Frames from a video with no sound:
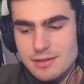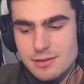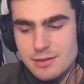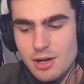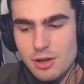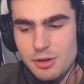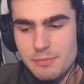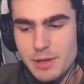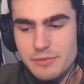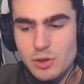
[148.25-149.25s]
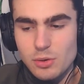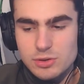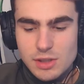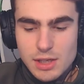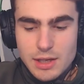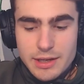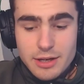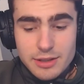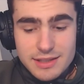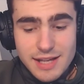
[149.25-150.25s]
gone. But of course,
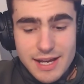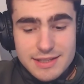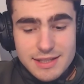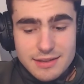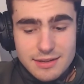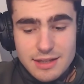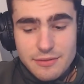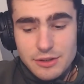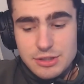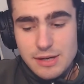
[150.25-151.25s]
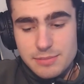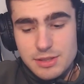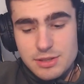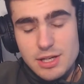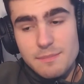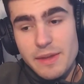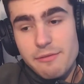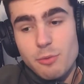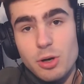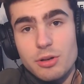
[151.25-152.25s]
currently sat 18th in the EFL Championship.
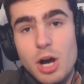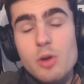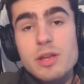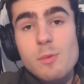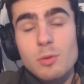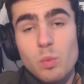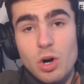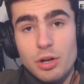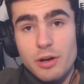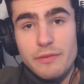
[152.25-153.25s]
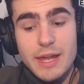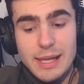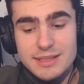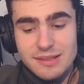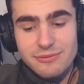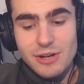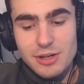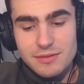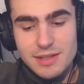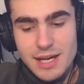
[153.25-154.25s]
They've only won one of their last
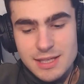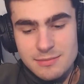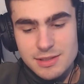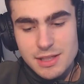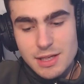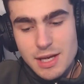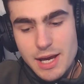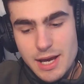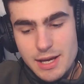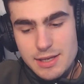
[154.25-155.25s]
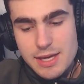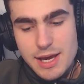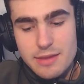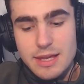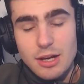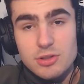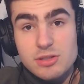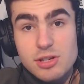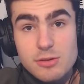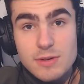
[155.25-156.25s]
5 games. Yeah, and they
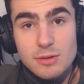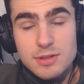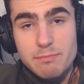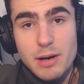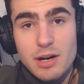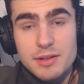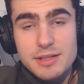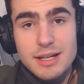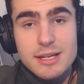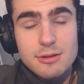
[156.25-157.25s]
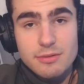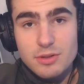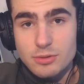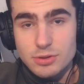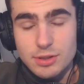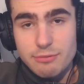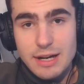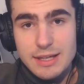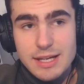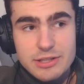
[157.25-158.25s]
lost 2-0 to Barnsley, who of course are
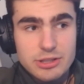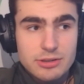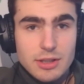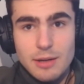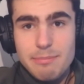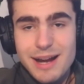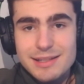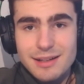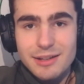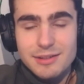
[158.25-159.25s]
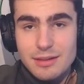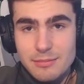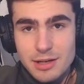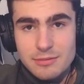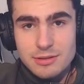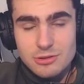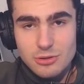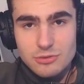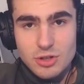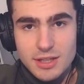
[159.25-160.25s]
relegation battlers at the moment,
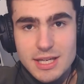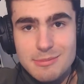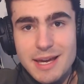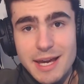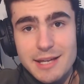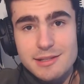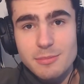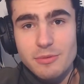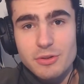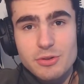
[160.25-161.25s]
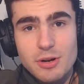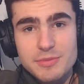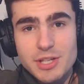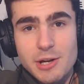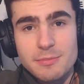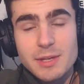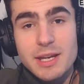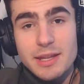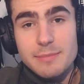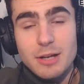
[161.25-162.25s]
sort of trying to keep their heads above the drop zone.
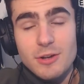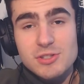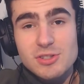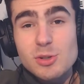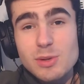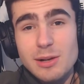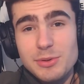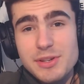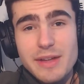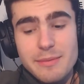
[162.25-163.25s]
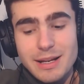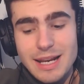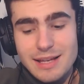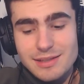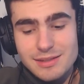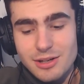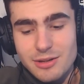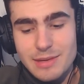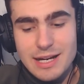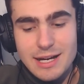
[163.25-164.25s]
They lost 2-0 to them last
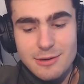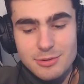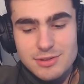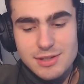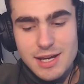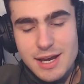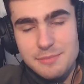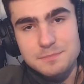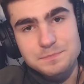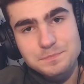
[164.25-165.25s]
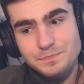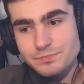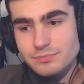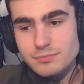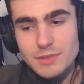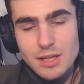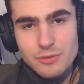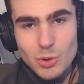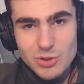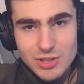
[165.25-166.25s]
time out. Of
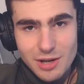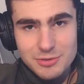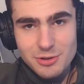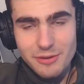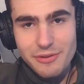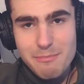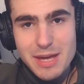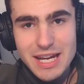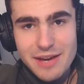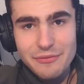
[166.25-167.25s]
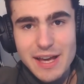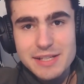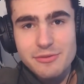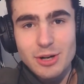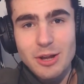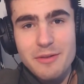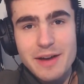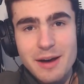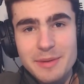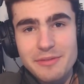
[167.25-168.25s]
course, I'm sure a familiar face for a lot of
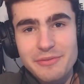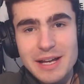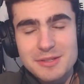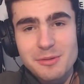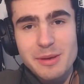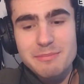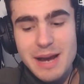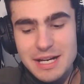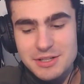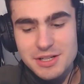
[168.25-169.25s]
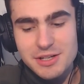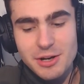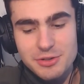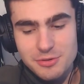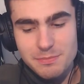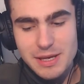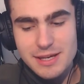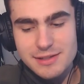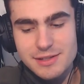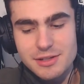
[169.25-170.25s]
Albion fans will be manager Nigel
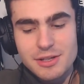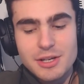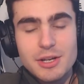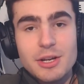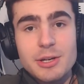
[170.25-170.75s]
Pearson, who